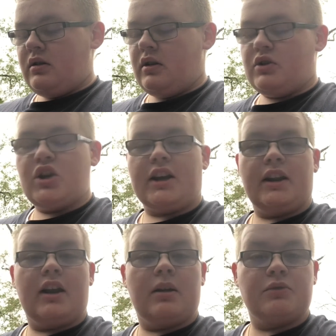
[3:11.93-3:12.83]
Checking
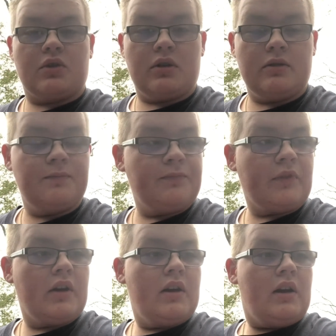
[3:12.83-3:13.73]
it, I'm sorry.
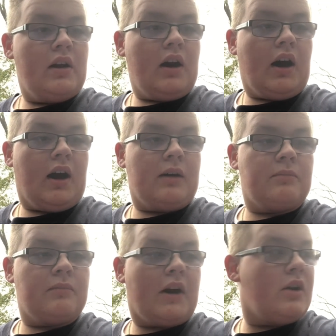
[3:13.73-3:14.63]

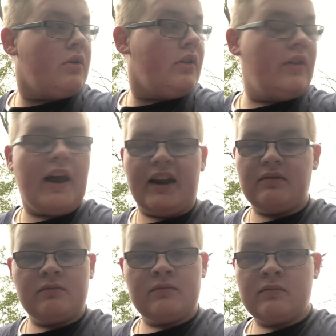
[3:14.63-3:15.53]
Other than that,
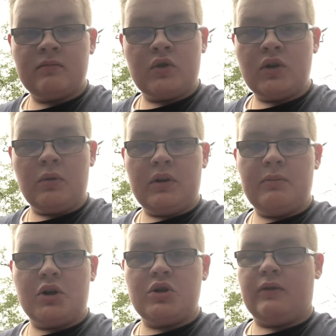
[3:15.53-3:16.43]
there's not really
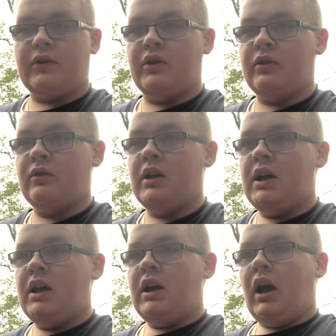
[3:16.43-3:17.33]
much you have to do.
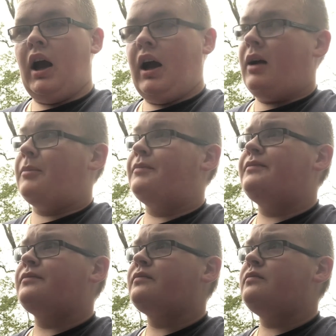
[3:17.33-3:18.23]

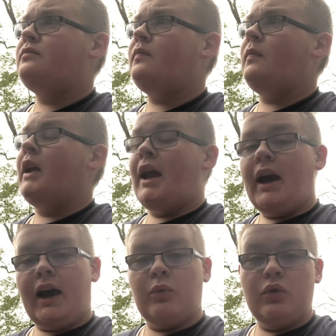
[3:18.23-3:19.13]

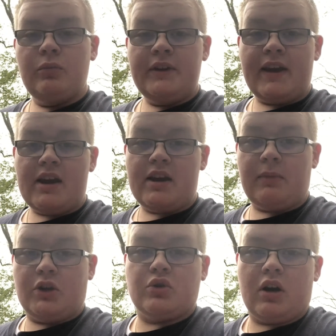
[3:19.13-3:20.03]
I will be taking
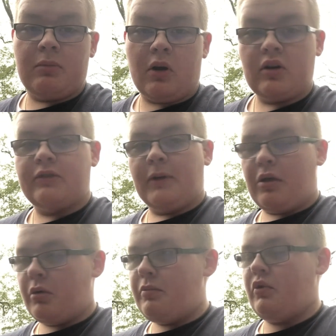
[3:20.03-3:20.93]
my drawbar off my
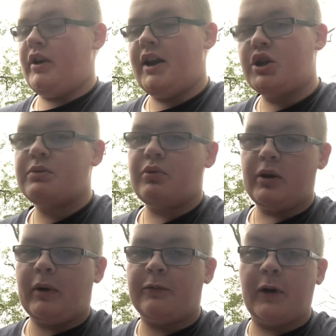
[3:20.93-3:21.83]
3-point hitch and putting
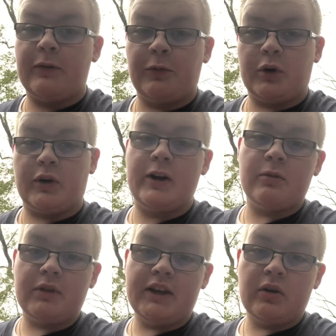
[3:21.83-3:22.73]
my 5-foot grader
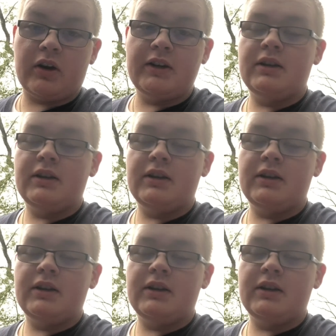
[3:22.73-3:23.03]
blade on.